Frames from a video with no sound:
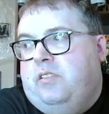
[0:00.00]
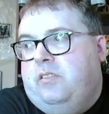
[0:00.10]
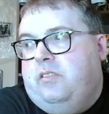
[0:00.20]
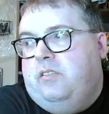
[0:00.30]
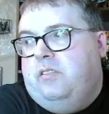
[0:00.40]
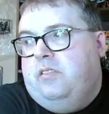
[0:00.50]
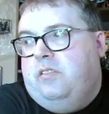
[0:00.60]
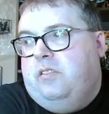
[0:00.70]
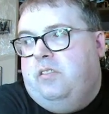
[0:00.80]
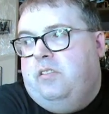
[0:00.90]

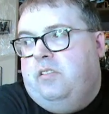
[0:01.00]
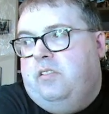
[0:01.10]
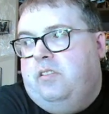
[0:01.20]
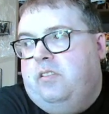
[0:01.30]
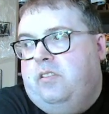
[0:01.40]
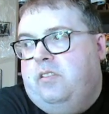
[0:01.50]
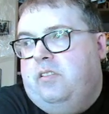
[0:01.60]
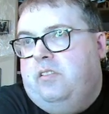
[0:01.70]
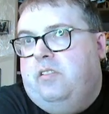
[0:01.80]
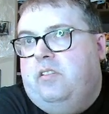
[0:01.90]

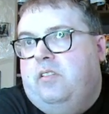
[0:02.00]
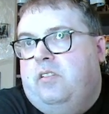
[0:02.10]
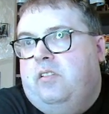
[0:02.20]
Nothing is said.